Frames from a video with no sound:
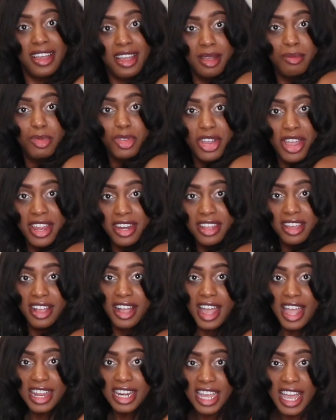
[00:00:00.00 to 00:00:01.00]
I'm trying to
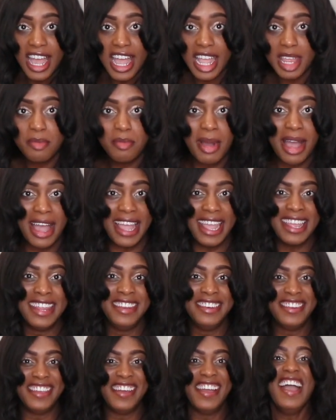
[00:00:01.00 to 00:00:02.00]
kind of hide
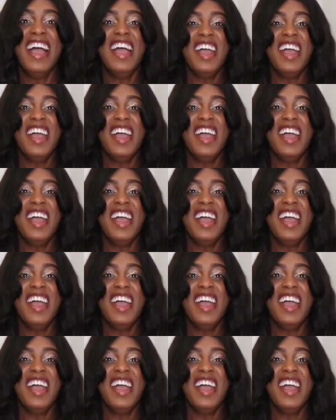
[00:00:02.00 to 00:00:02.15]
mine.